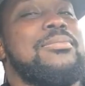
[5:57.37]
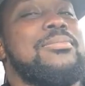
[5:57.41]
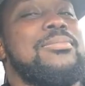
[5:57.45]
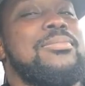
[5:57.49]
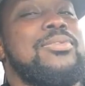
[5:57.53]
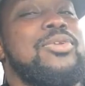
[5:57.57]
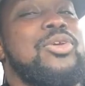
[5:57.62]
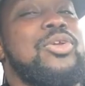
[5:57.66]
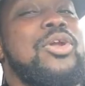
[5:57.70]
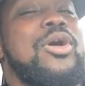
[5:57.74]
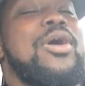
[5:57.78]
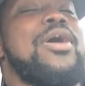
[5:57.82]

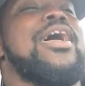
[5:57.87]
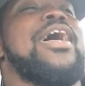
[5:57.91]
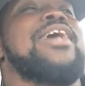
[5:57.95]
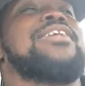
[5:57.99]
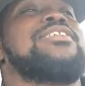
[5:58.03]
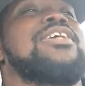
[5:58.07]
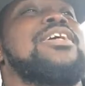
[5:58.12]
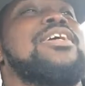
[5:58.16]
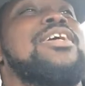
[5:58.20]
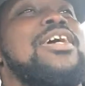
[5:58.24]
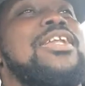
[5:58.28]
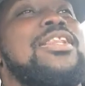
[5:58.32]
You know, that's
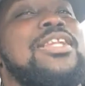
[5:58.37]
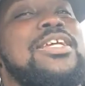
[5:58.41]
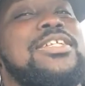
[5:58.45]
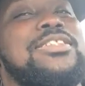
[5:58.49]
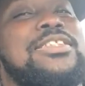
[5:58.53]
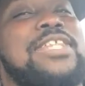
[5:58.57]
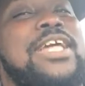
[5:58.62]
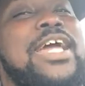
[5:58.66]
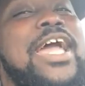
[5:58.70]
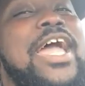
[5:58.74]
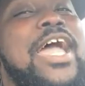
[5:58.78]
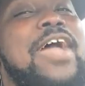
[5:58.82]
a good list
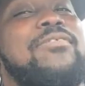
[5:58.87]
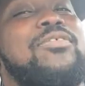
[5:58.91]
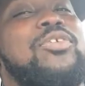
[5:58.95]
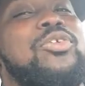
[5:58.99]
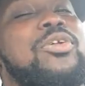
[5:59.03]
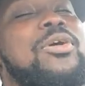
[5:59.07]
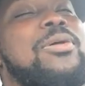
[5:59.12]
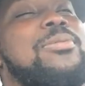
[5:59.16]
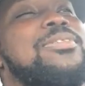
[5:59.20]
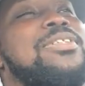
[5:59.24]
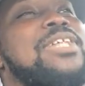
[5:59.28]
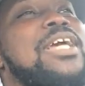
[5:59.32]
to have. You
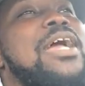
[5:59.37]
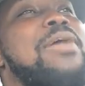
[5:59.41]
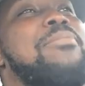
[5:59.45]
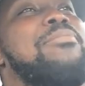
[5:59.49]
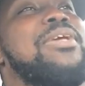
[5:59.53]
know what I'm saying?